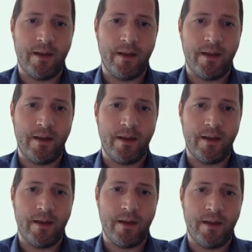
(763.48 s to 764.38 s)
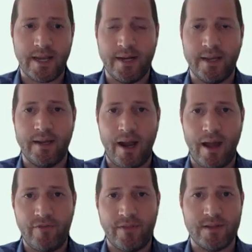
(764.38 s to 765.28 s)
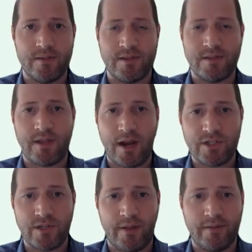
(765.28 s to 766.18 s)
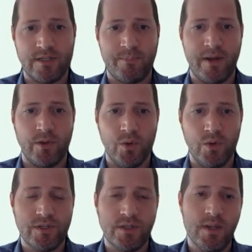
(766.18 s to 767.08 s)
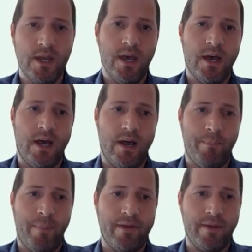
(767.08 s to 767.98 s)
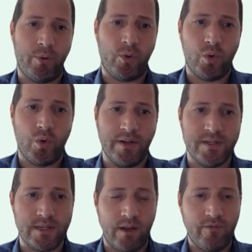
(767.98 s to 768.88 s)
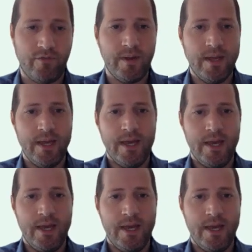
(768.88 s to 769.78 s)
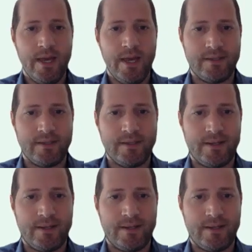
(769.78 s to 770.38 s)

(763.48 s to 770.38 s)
direct acyclic graph, the structure that is being used by the protocol itself. And